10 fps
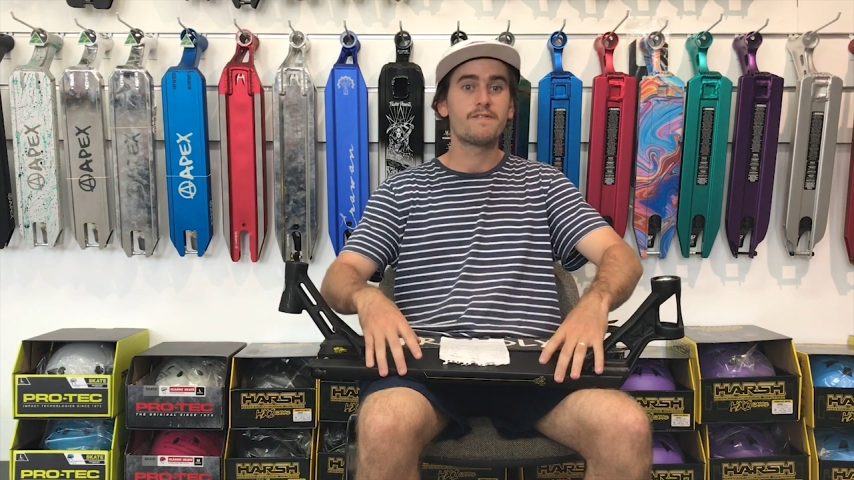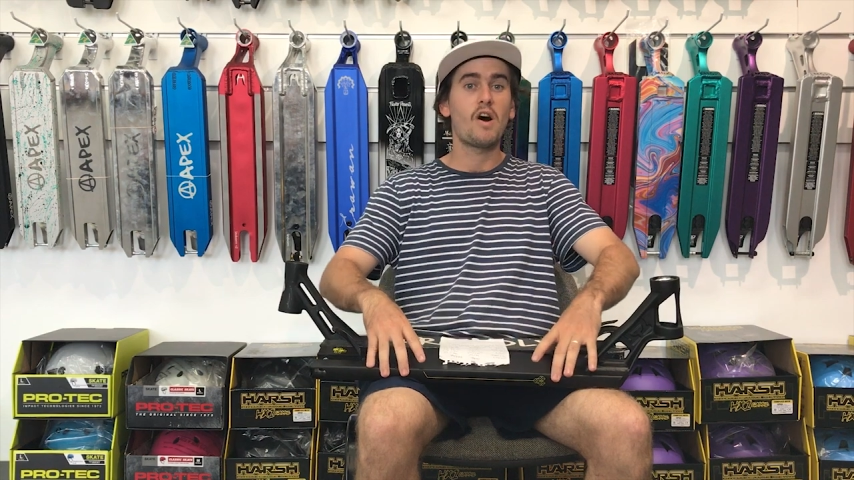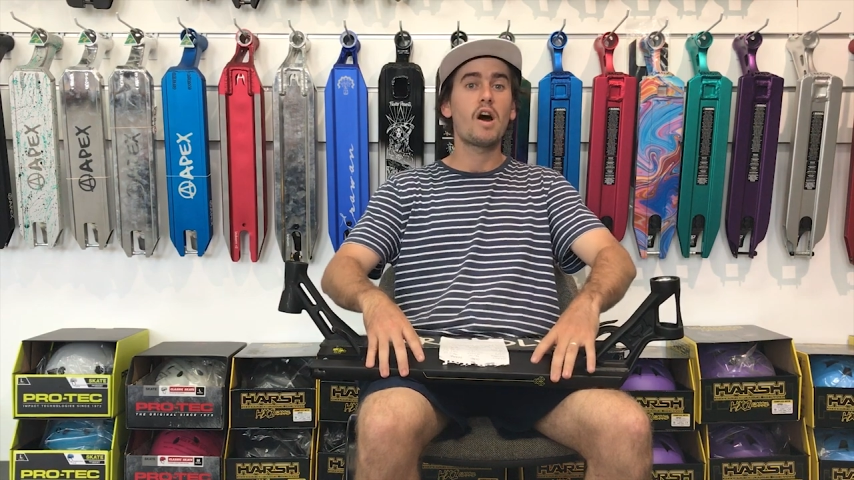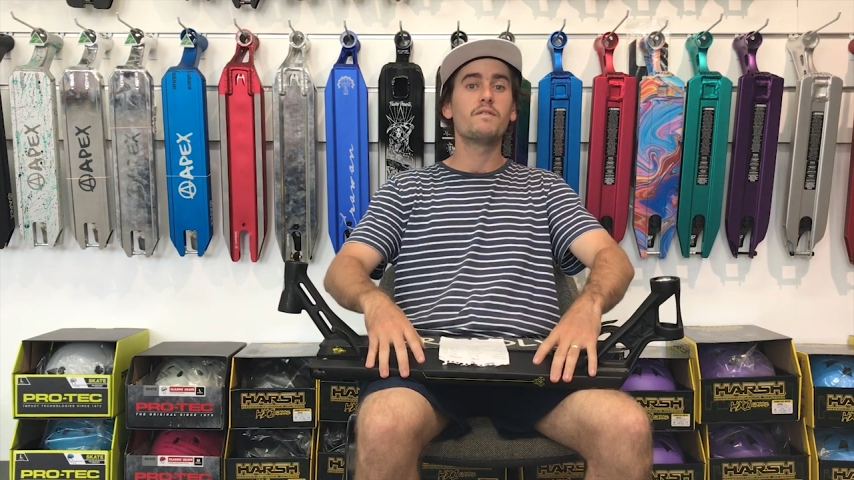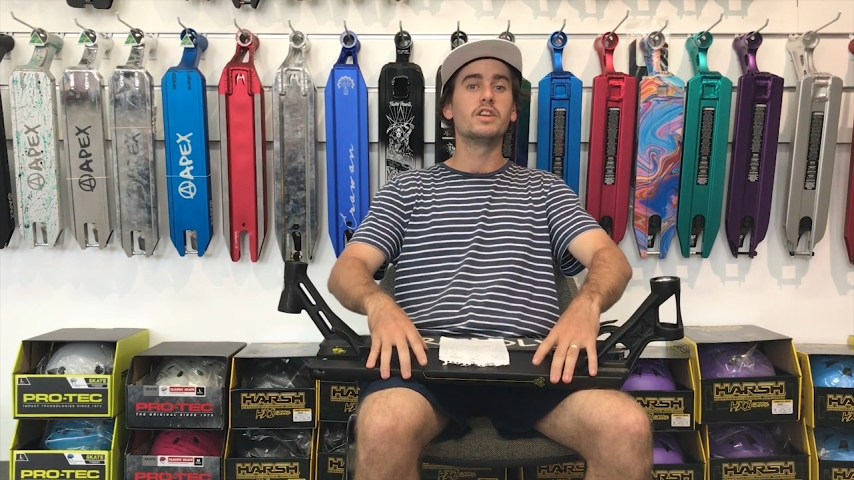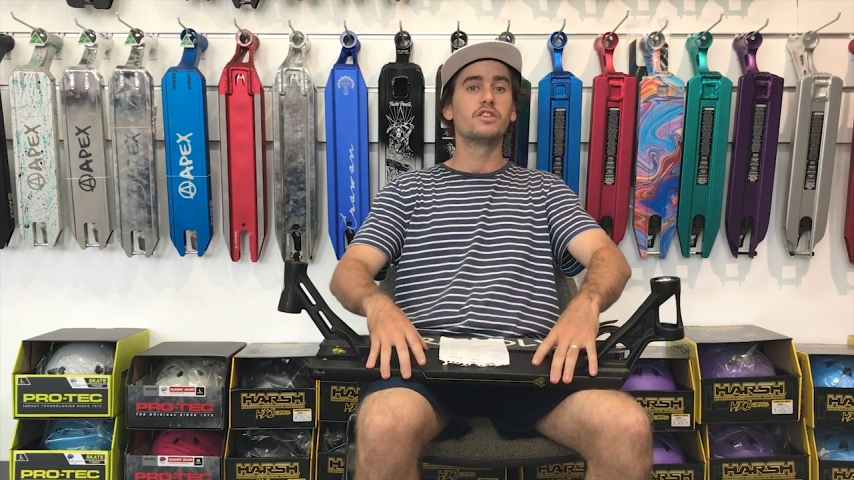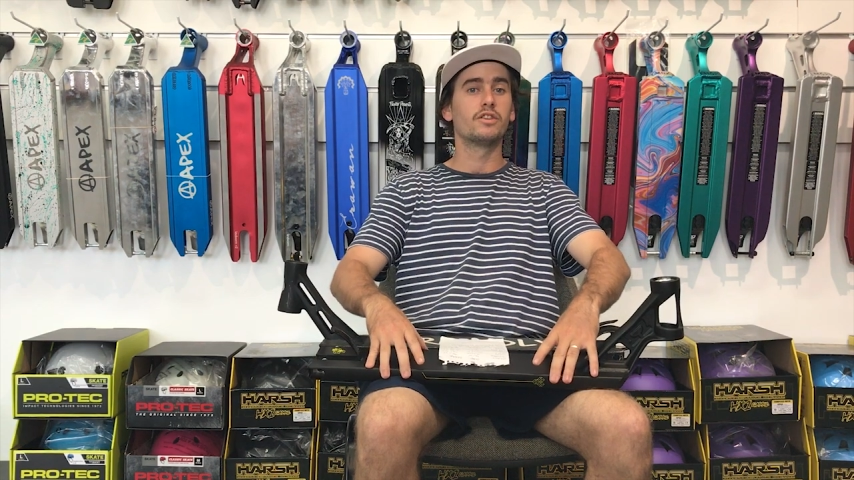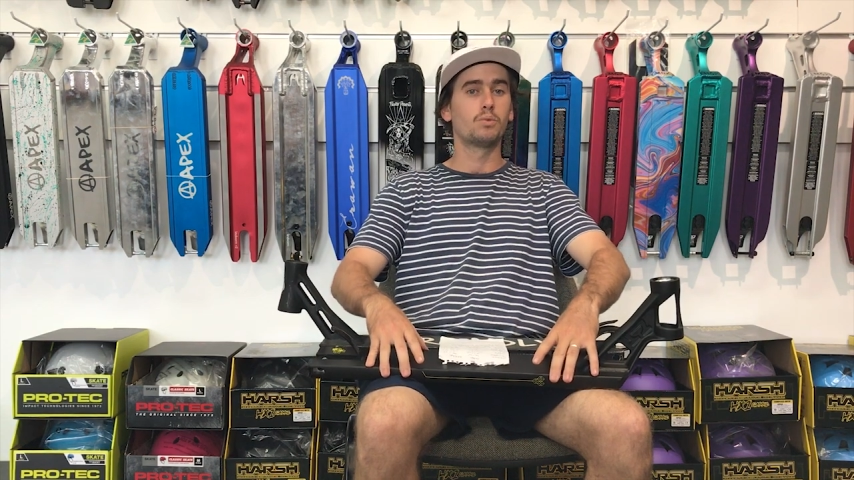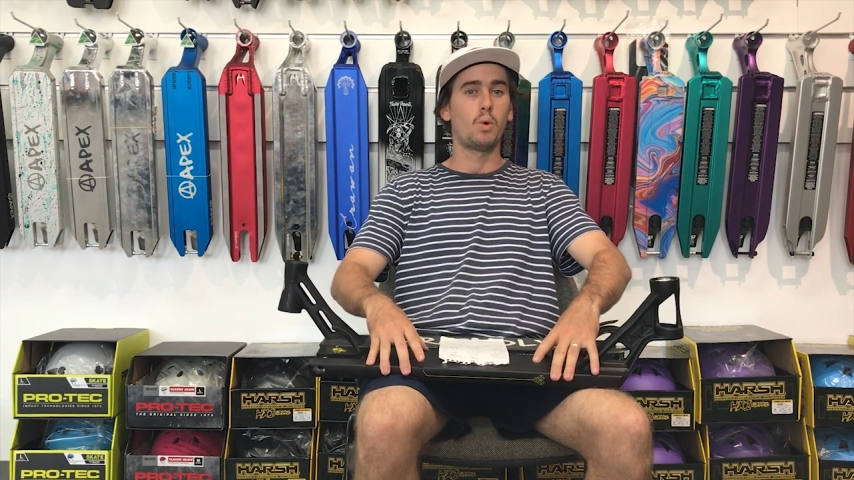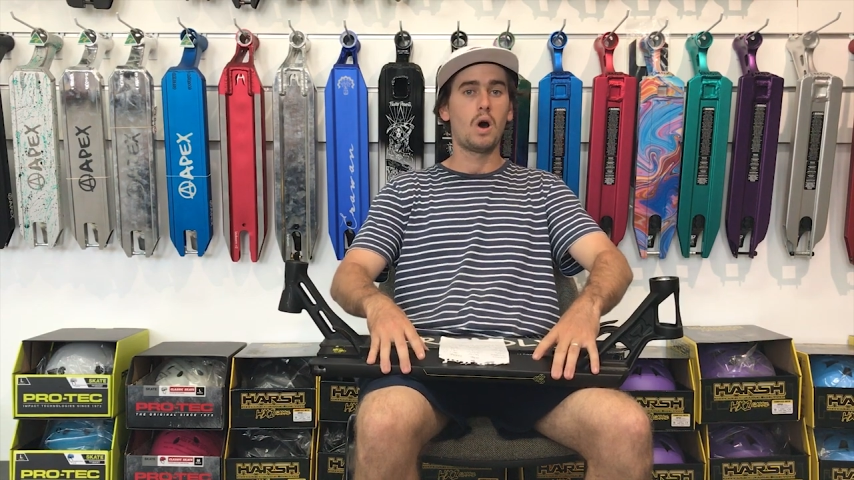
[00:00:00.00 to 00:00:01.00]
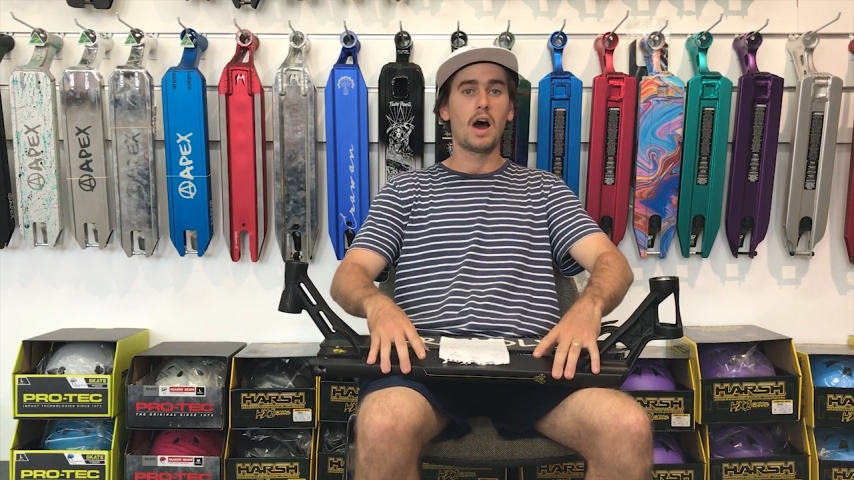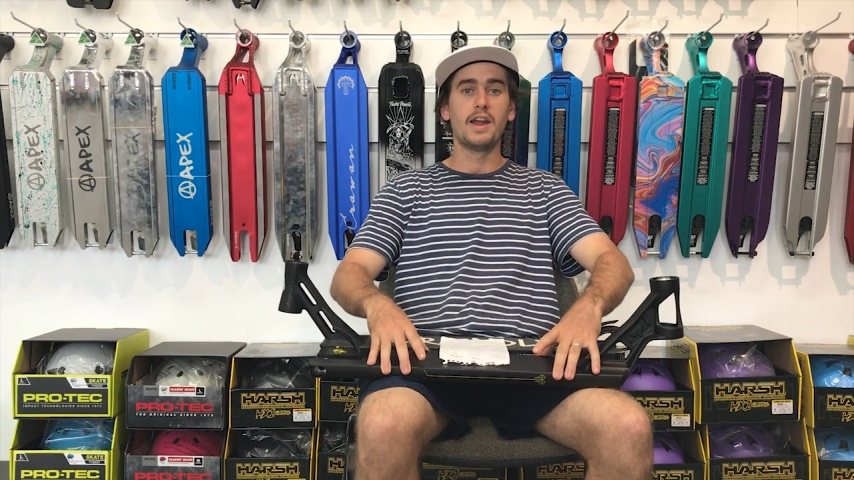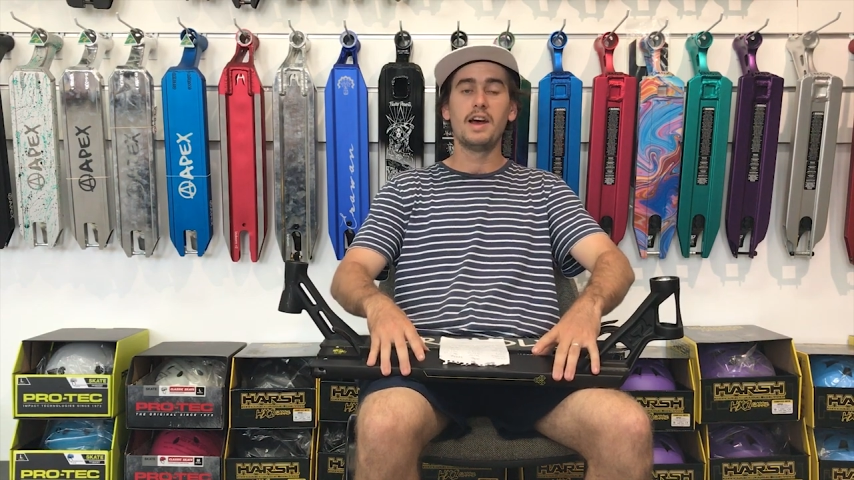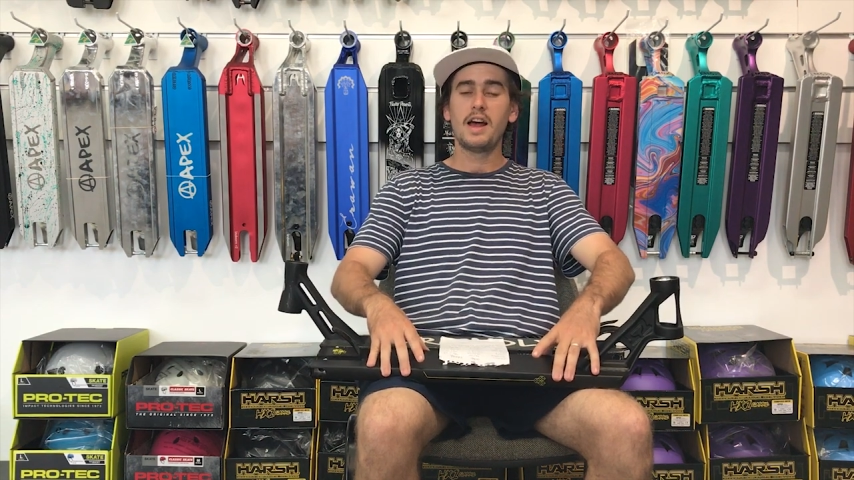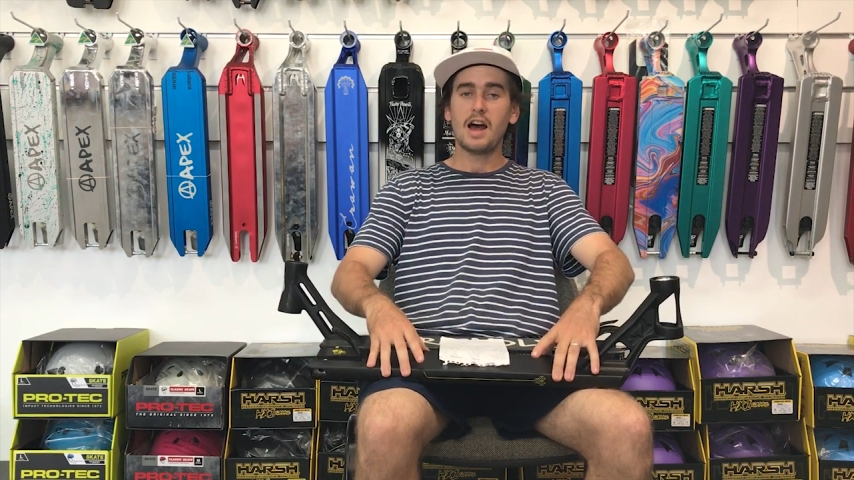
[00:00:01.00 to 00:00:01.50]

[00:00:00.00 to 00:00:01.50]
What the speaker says: 5 inches wide